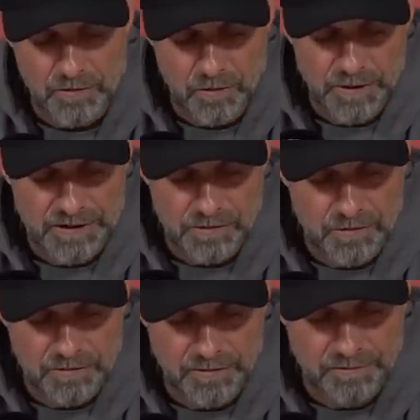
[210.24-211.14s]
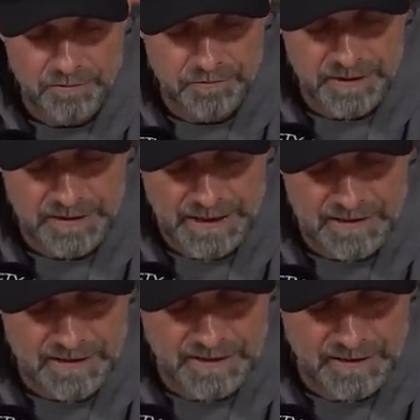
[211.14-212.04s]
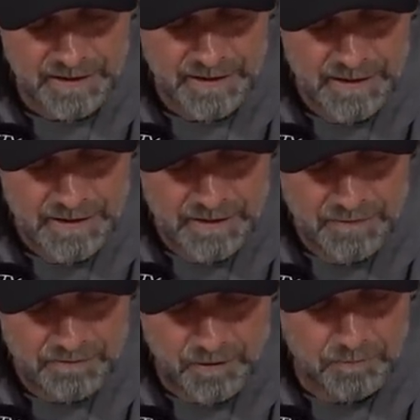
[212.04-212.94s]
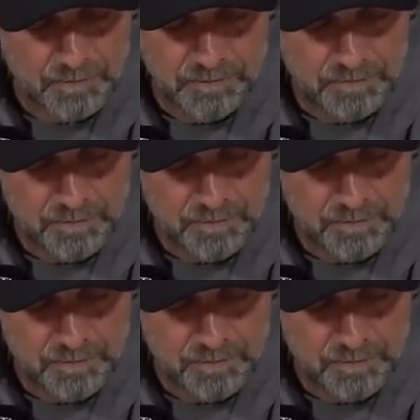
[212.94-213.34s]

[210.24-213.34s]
grew into fantastic, from